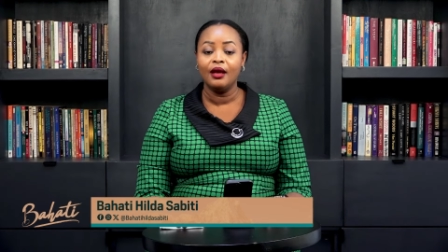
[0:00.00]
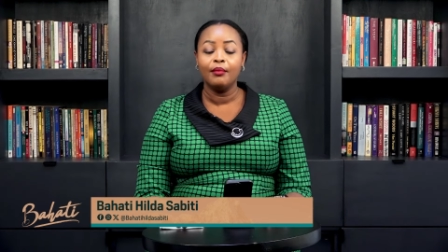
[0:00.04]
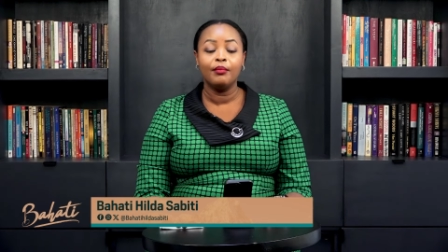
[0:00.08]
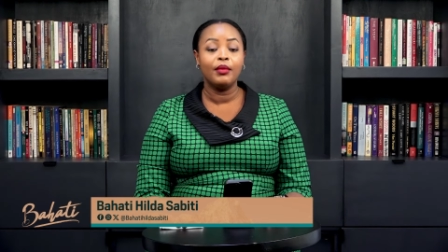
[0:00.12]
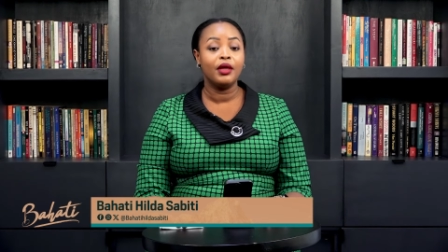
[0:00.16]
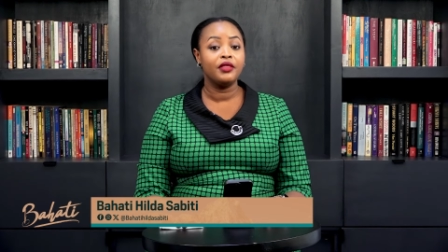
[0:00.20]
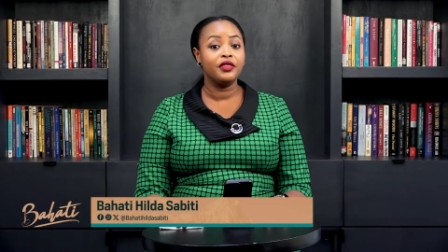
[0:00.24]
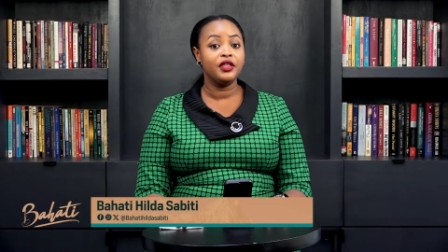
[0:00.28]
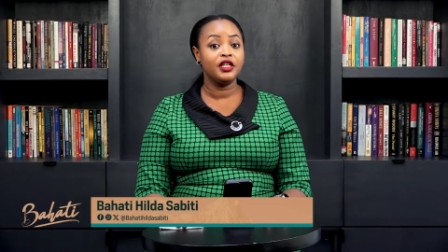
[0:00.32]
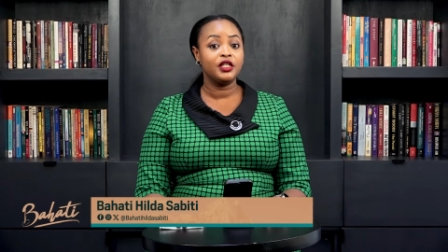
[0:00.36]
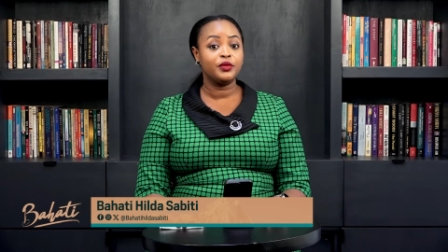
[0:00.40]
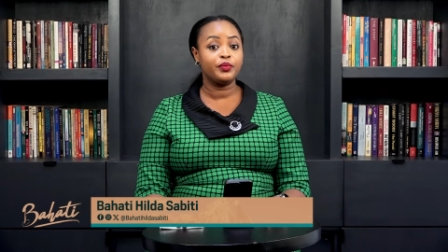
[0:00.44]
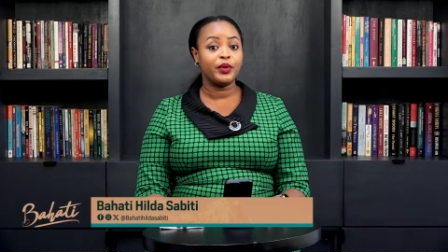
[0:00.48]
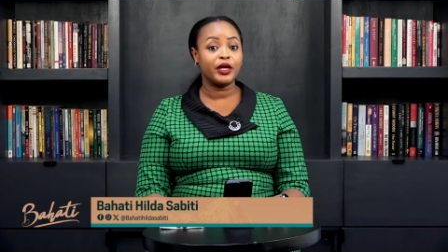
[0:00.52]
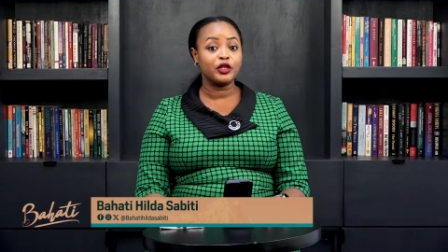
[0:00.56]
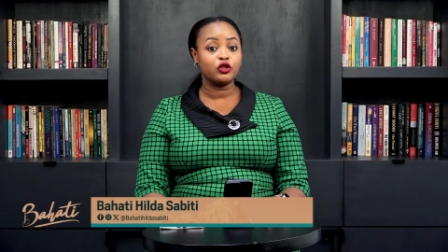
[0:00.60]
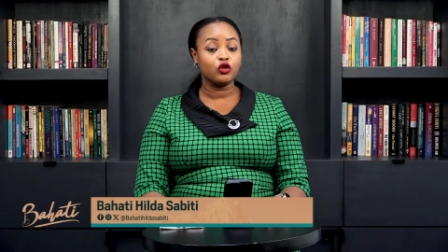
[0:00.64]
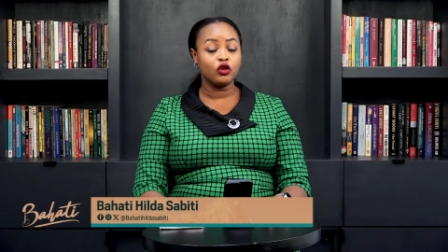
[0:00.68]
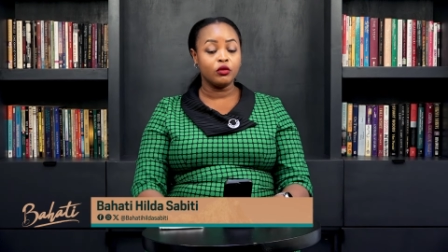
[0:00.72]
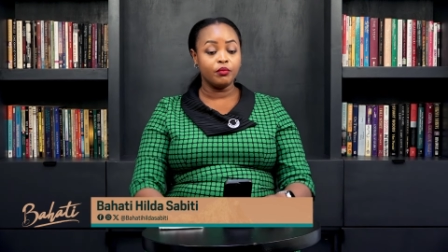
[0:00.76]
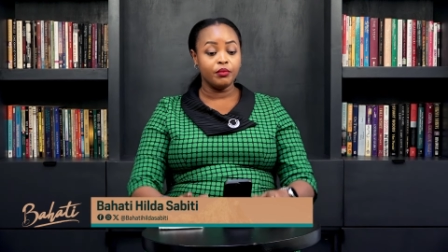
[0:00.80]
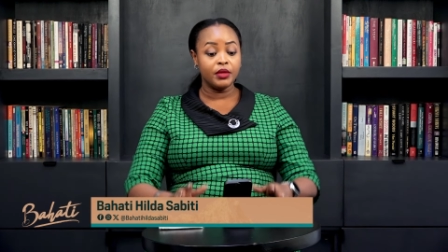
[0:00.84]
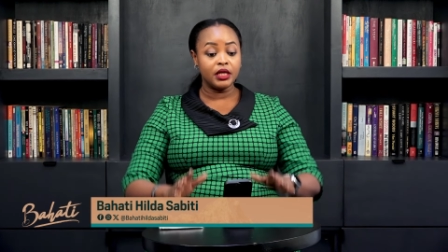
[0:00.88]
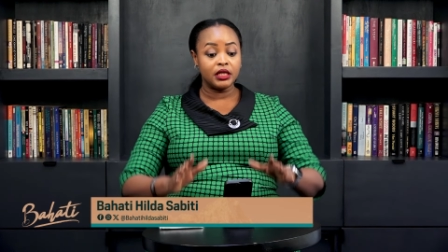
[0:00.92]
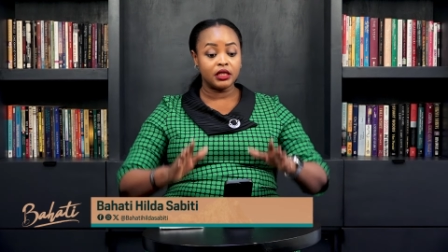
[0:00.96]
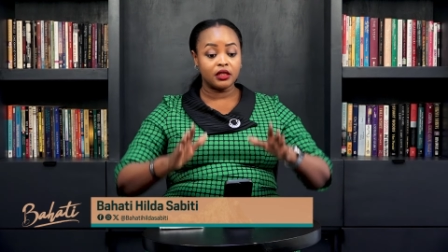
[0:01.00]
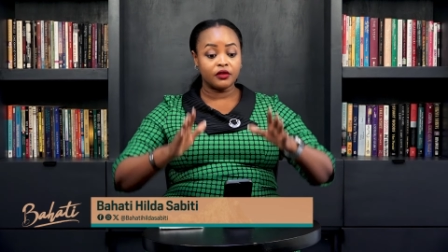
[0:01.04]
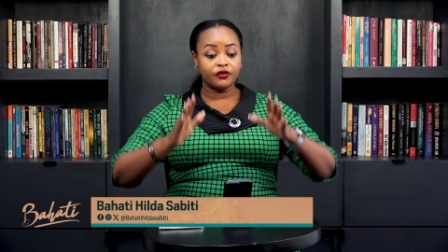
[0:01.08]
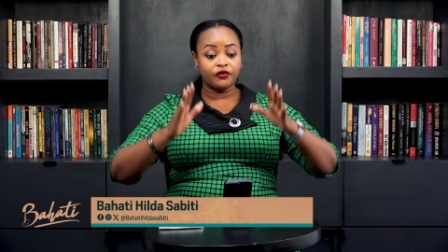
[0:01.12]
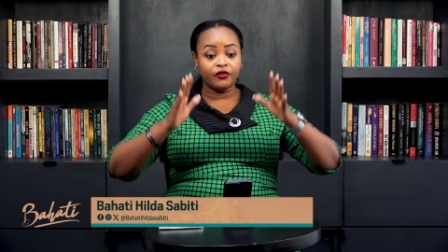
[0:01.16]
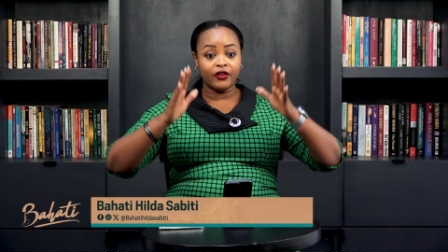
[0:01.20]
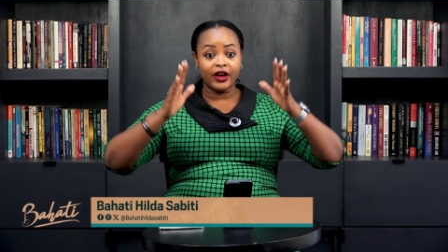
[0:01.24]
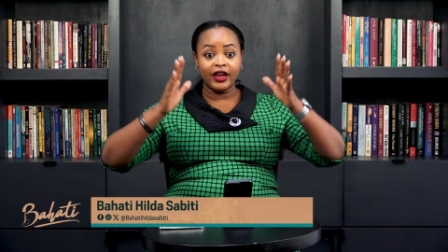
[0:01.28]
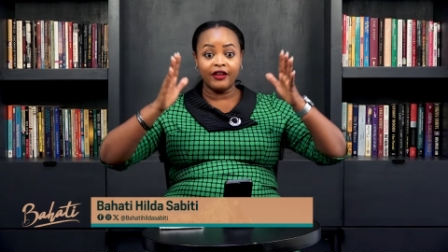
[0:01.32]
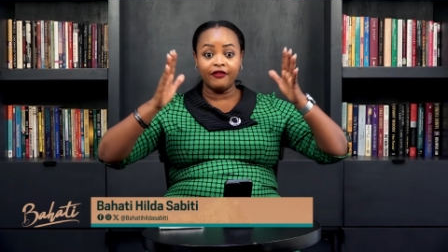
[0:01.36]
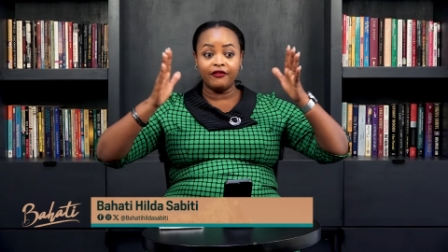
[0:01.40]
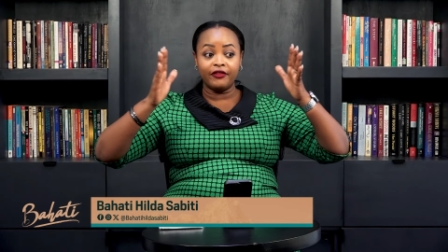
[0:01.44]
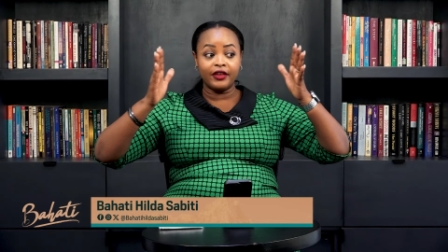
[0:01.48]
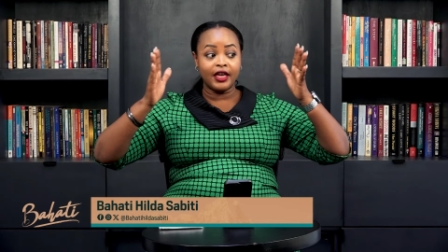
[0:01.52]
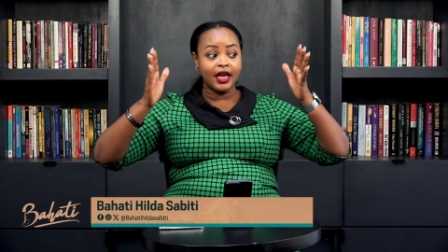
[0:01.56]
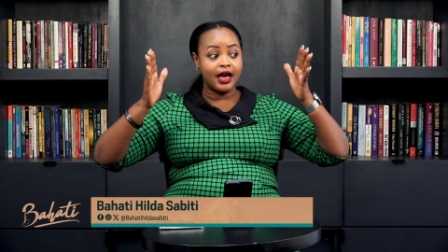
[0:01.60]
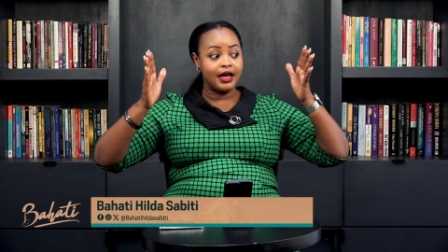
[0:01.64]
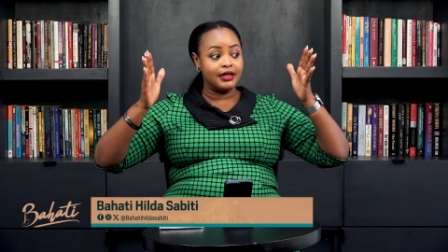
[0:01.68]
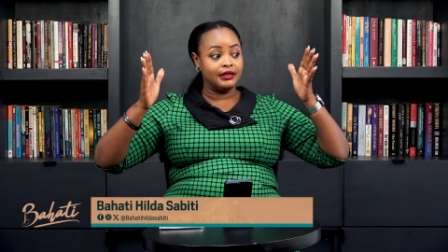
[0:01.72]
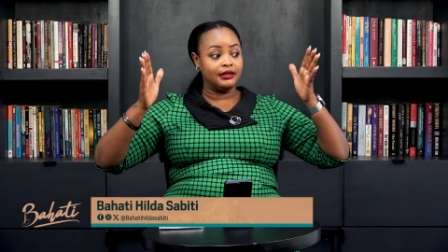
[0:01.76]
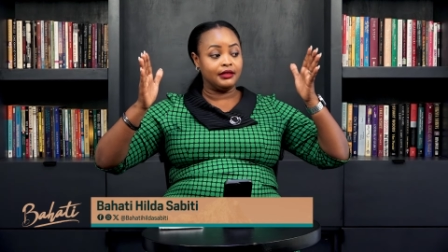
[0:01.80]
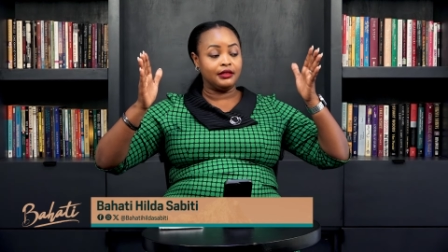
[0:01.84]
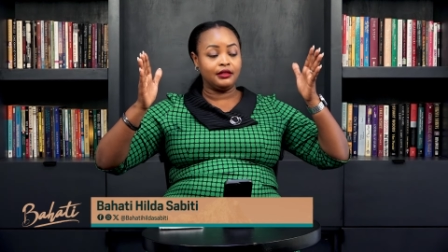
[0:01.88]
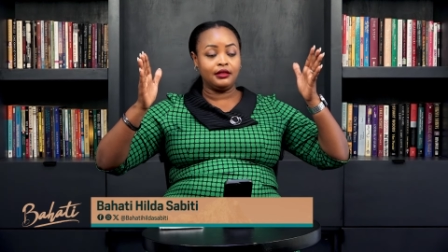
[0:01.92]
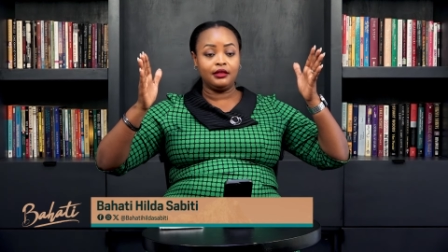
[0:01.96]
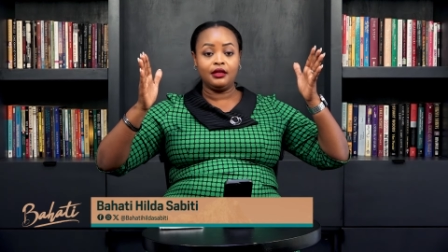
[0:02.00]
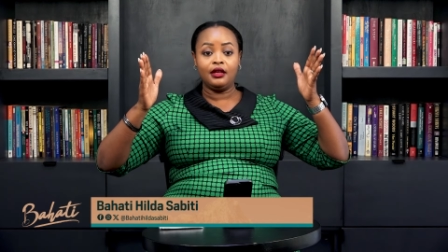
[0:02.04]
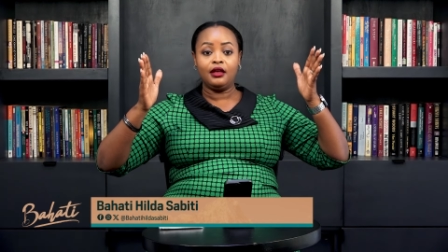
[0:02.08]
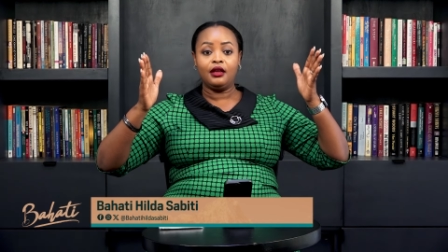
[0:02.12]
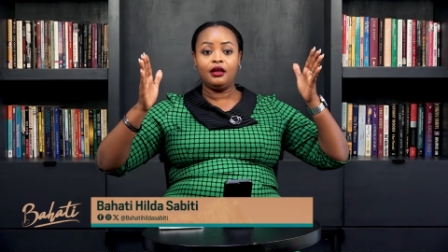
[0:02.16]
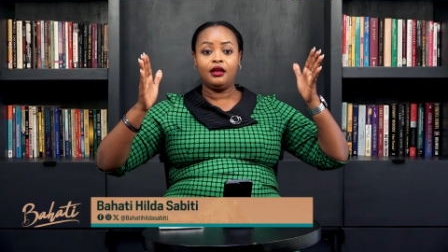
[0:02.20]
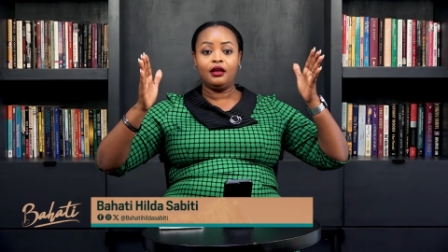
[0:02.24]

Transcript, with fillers: But this person missed five years